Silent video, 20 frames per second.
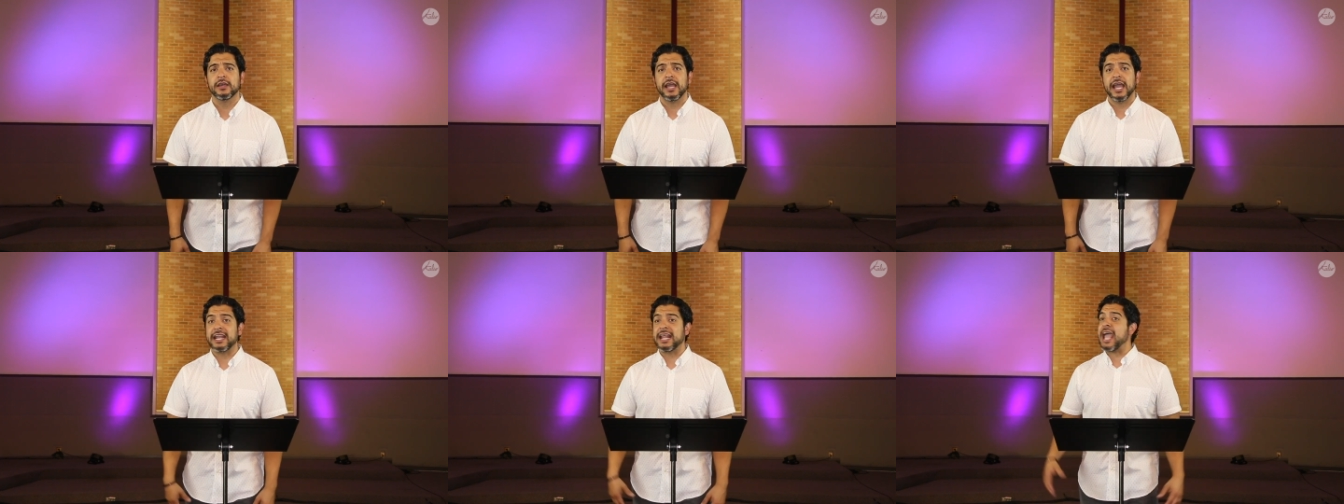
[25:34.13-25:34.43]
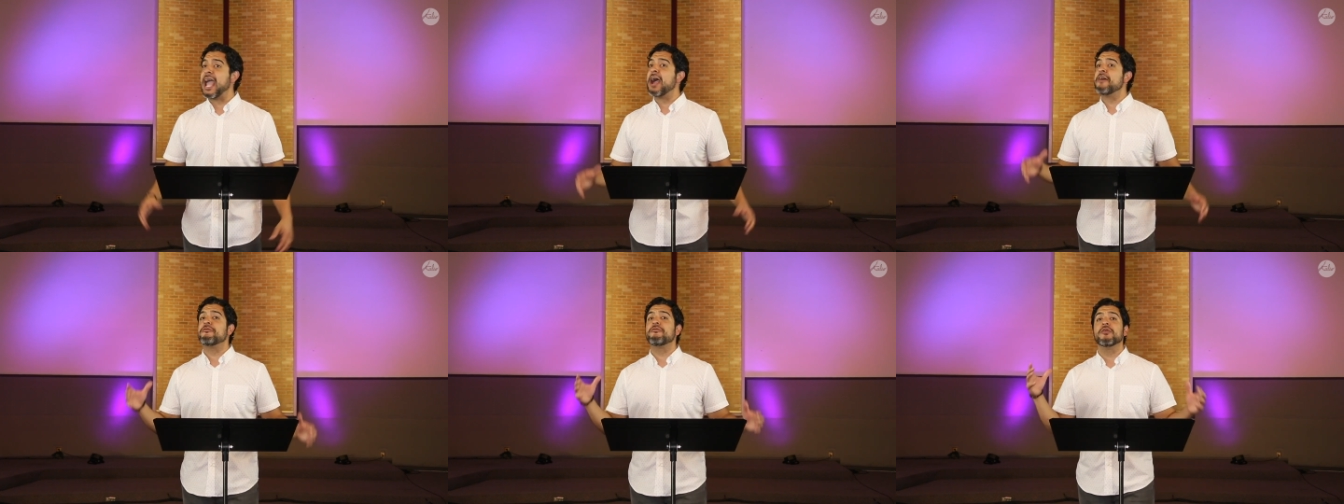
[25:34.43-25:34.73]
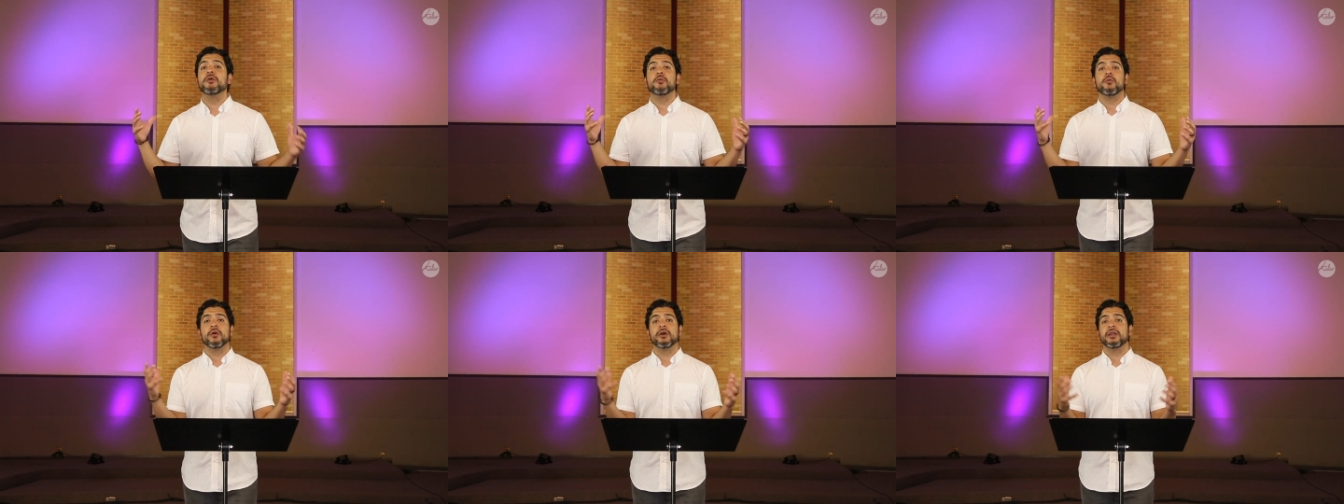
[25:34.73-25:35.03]
And
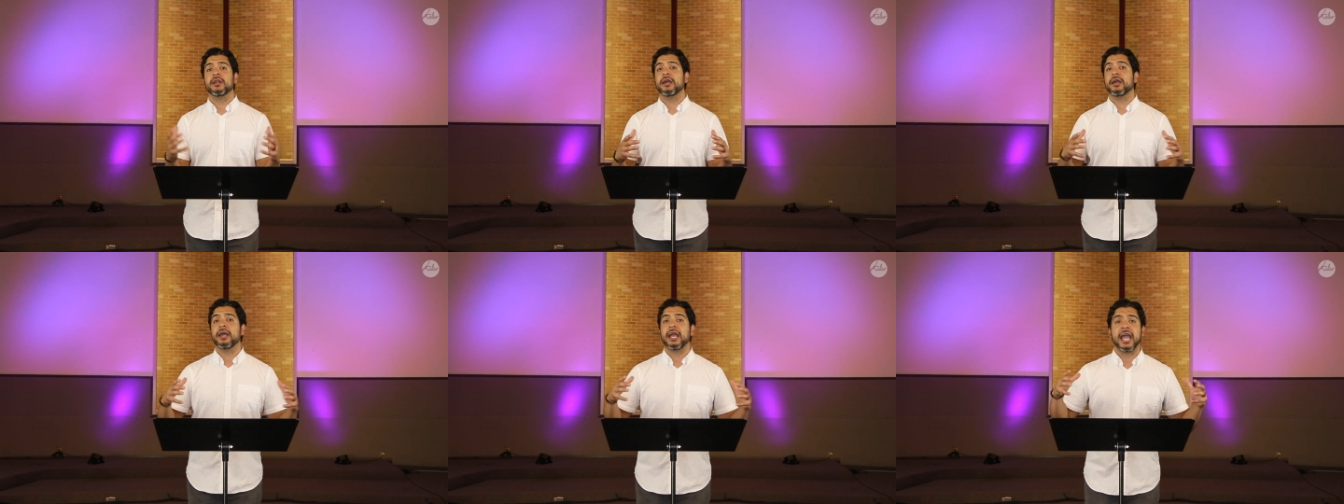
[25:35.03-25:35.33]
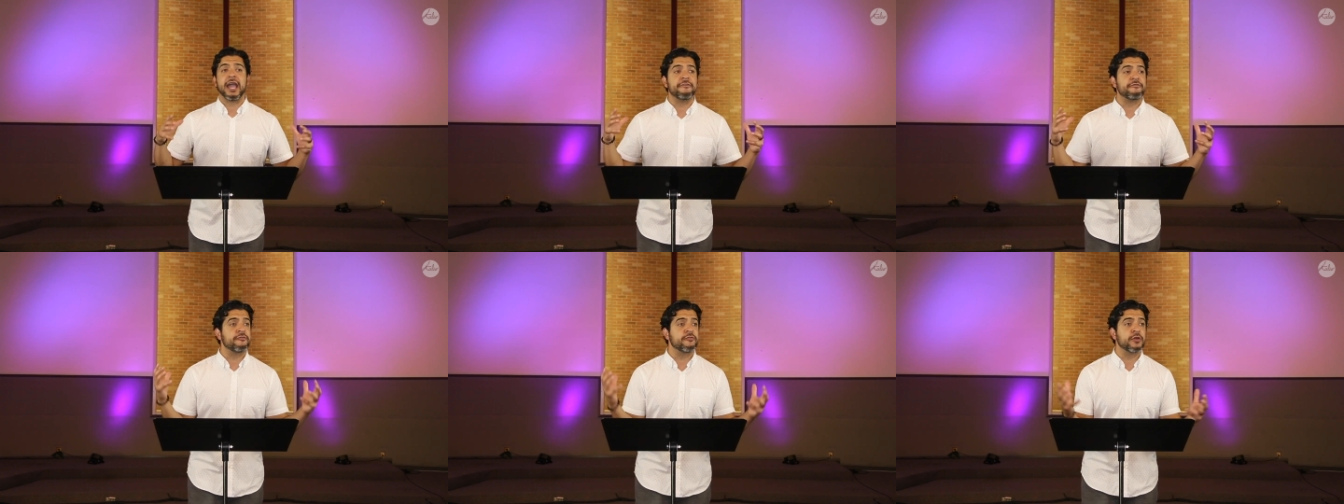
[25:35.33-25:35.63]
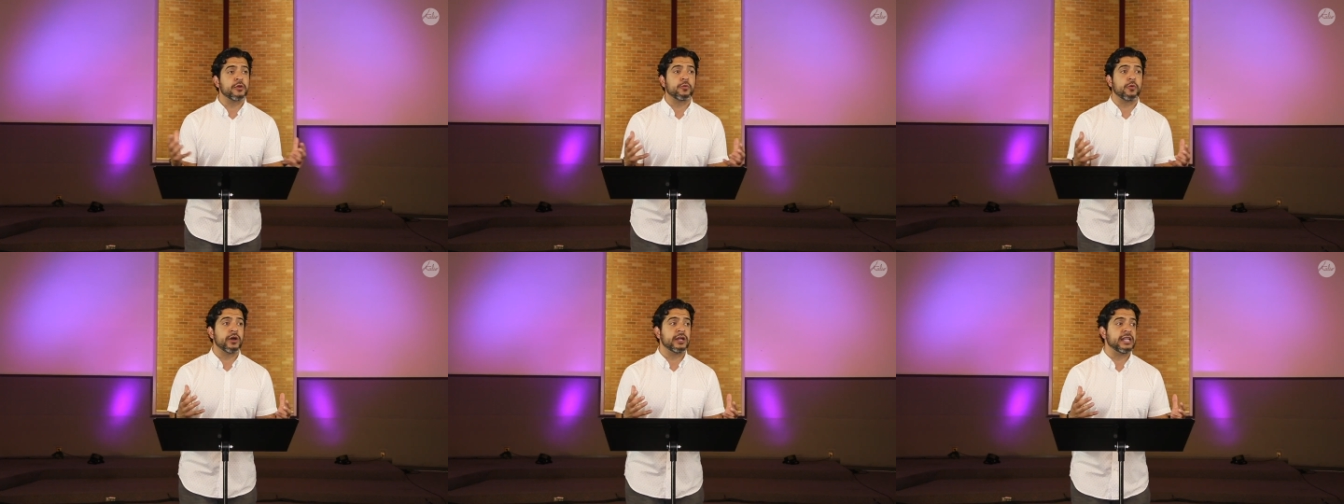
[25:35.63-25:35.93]
everyone,
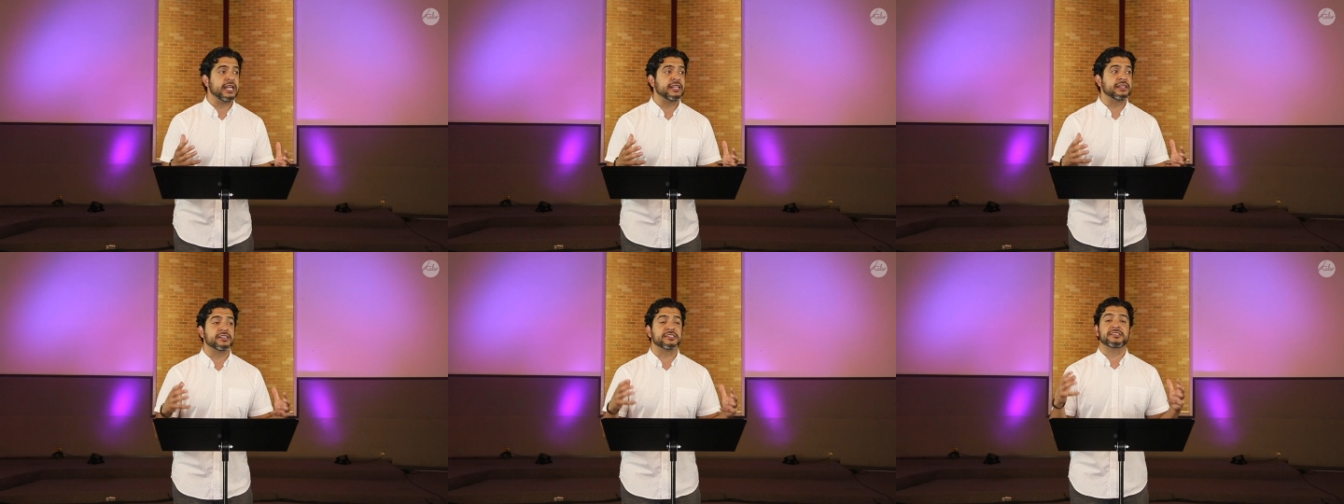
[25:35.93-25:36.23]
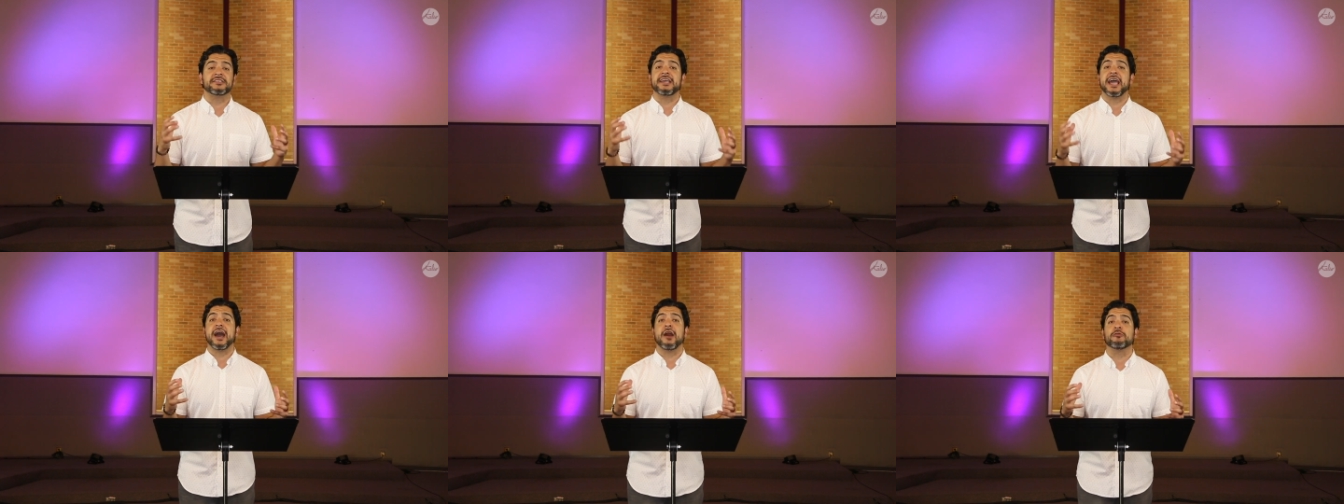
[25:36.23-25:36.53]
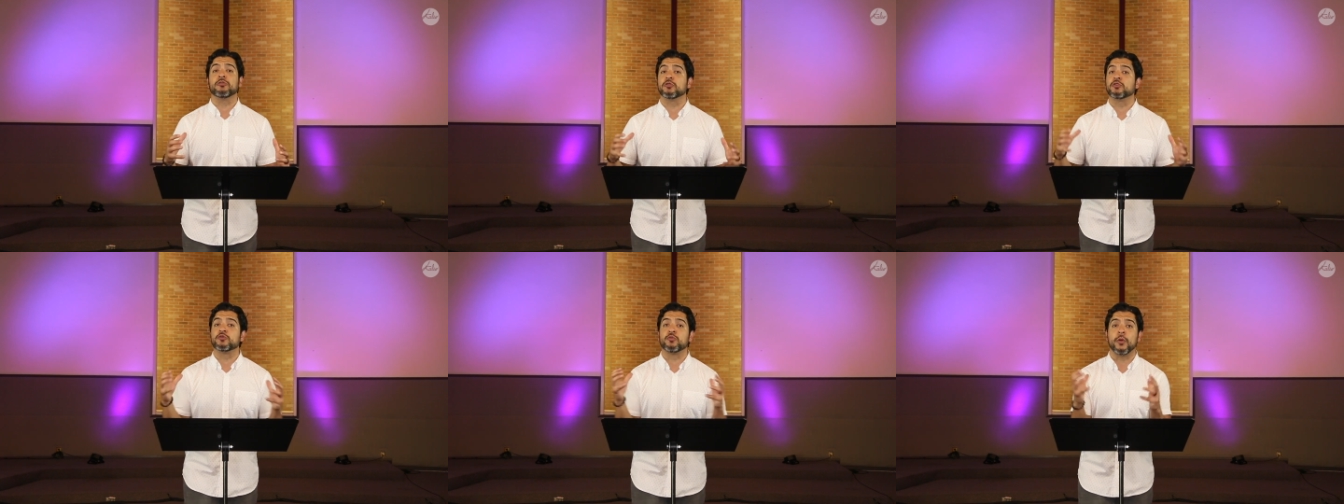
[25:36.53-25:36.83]
everyone in this
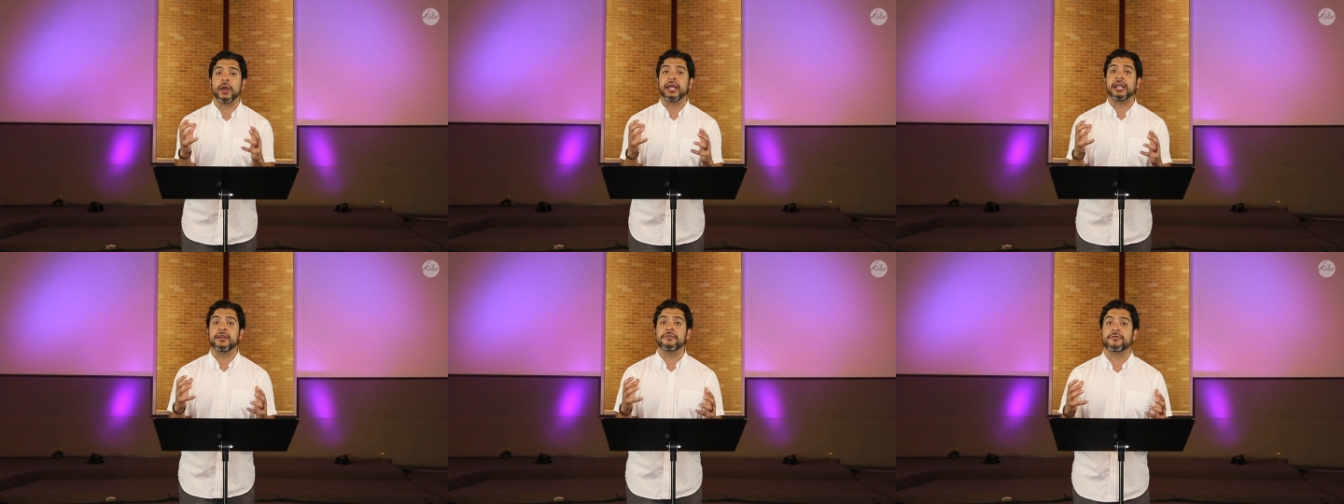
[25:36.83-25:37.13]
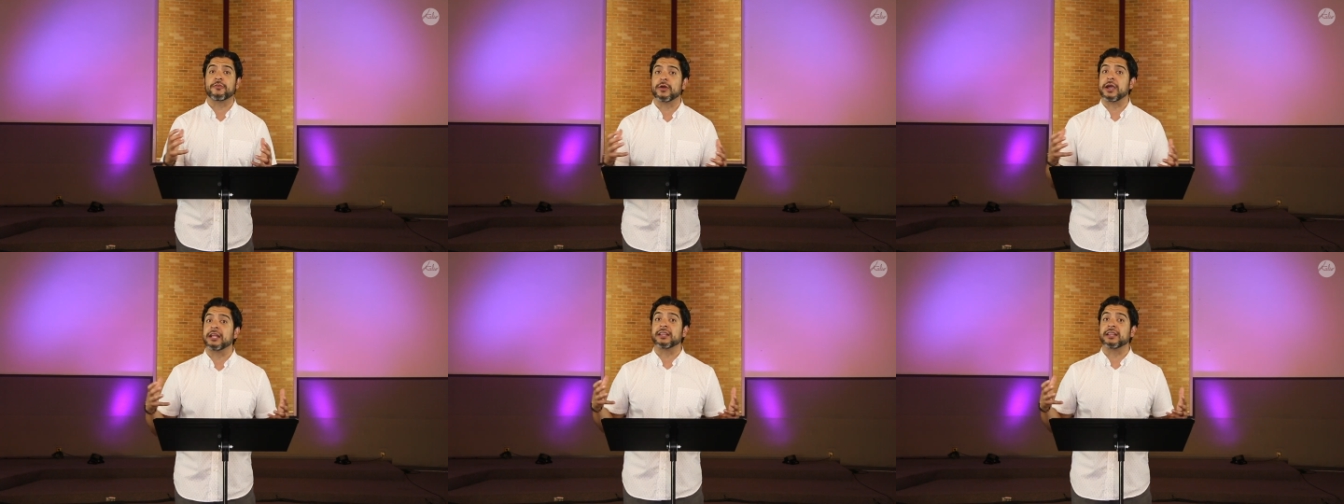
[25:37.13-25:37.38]
town was waiting for